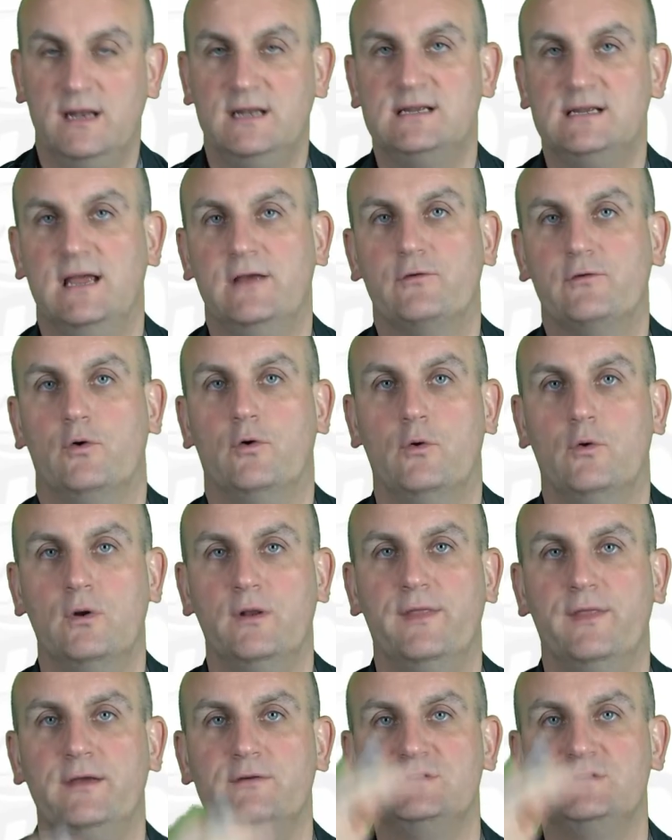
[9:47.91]
It takes
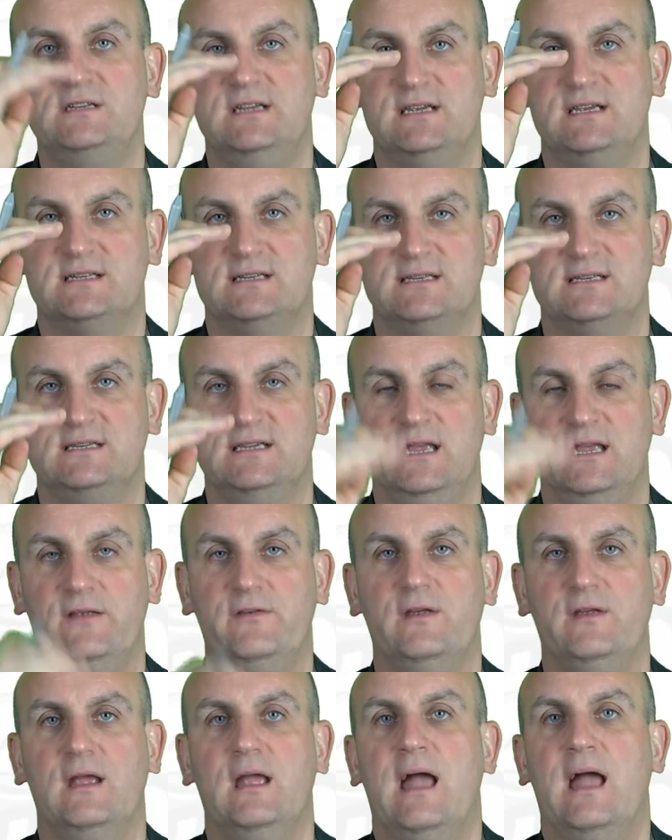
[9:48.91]
all of those
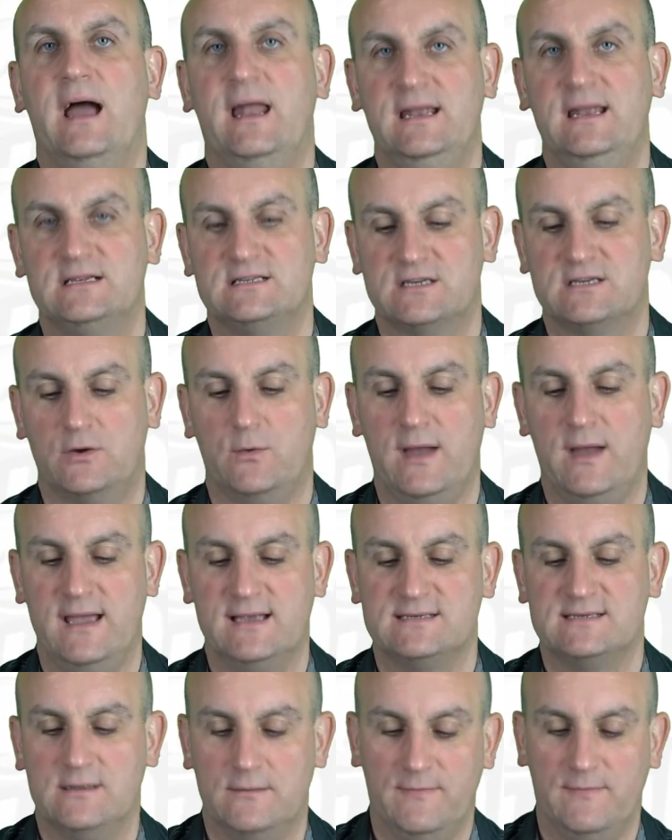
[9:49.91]
distances and it
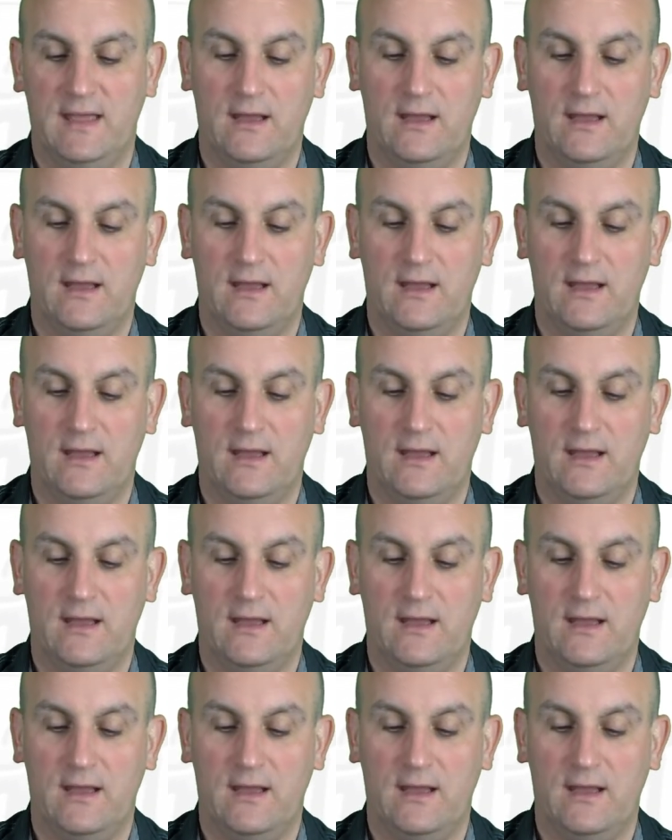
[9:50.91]
squares them.